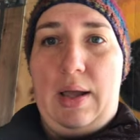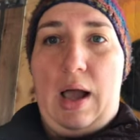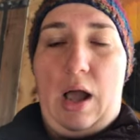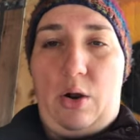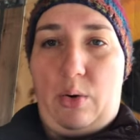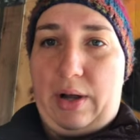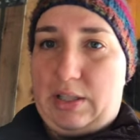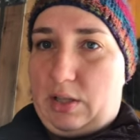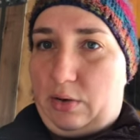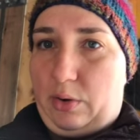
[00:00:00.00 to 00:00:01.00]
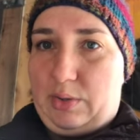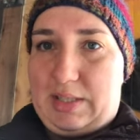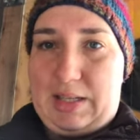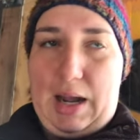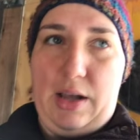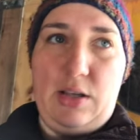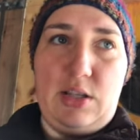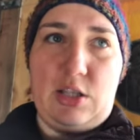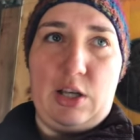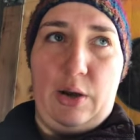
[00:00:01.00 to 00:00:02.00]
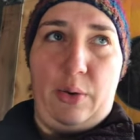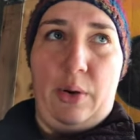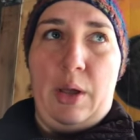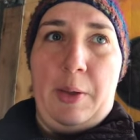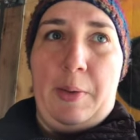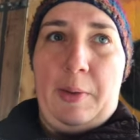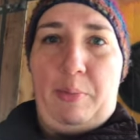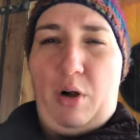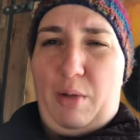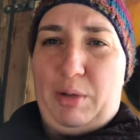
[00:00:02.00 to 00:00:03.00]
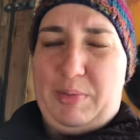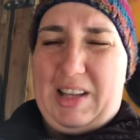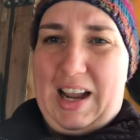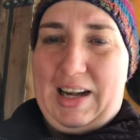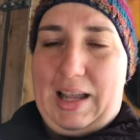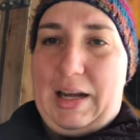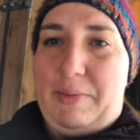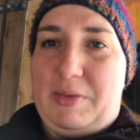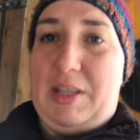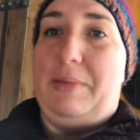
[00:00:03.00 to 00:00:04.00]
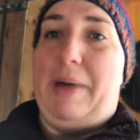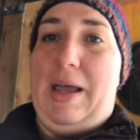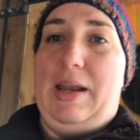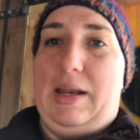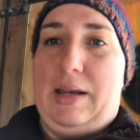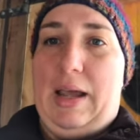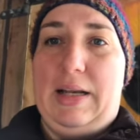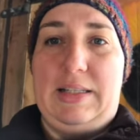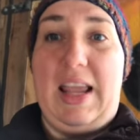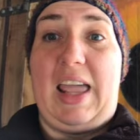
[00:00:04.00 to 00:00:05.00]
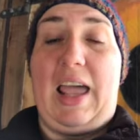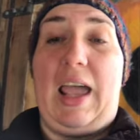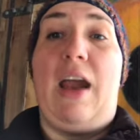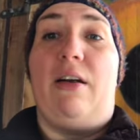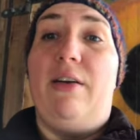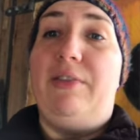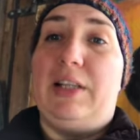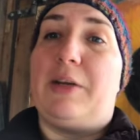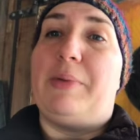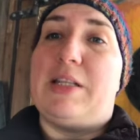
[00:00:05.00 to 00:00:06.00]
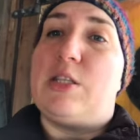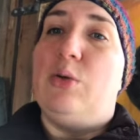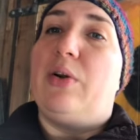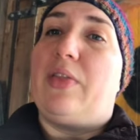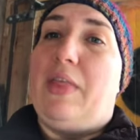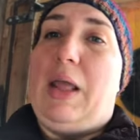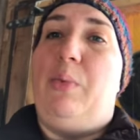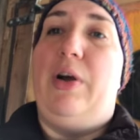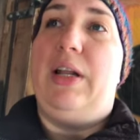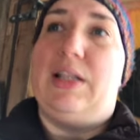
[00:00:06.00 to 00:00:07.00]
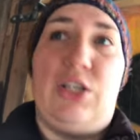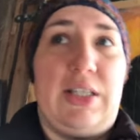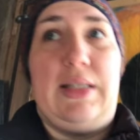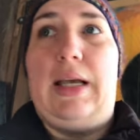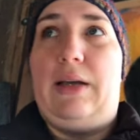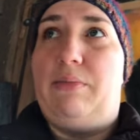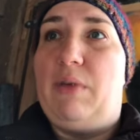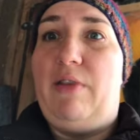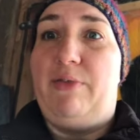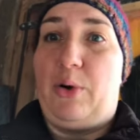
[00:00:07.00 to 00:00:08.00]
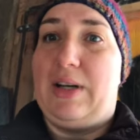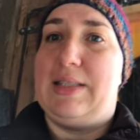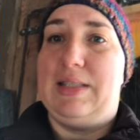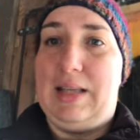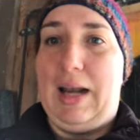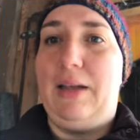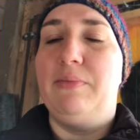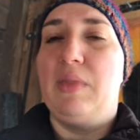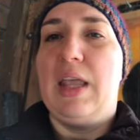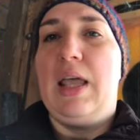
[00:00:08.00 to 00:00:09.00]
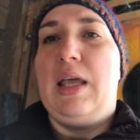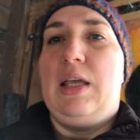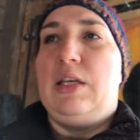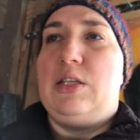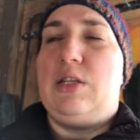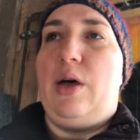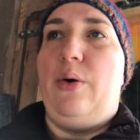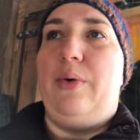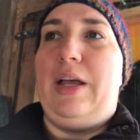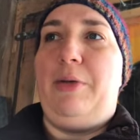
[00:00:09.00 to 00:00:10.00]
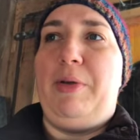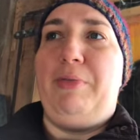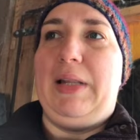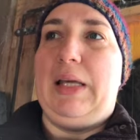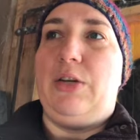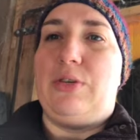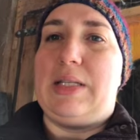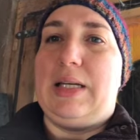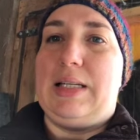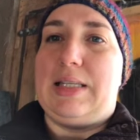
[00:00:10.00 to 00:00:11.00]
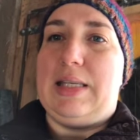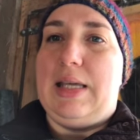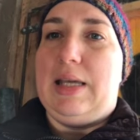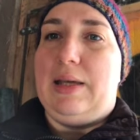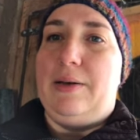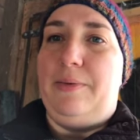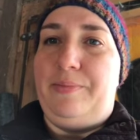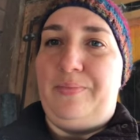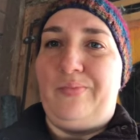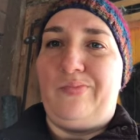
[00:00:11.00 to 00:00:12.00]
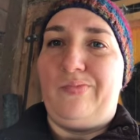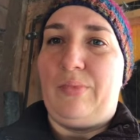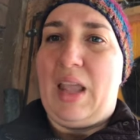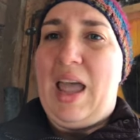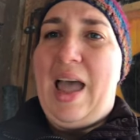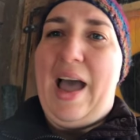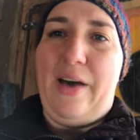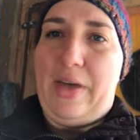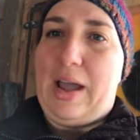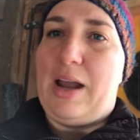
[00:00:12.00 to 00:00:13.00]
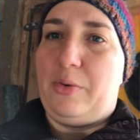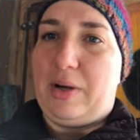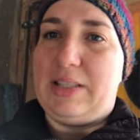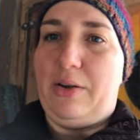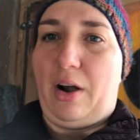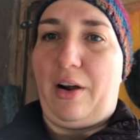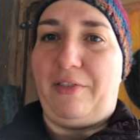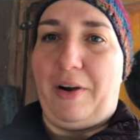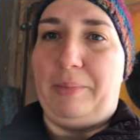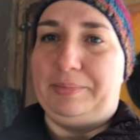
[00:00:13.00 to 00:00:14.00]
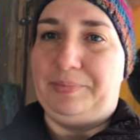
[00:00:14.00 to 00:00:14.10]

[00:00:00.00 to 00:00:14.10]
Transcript: according to their own styles. So problems kind of get nipped in the bud and taken care of a little bit sooner than they would in just, say, a forest setting. So it'll be really interesting to see how that kind of works out on our farm.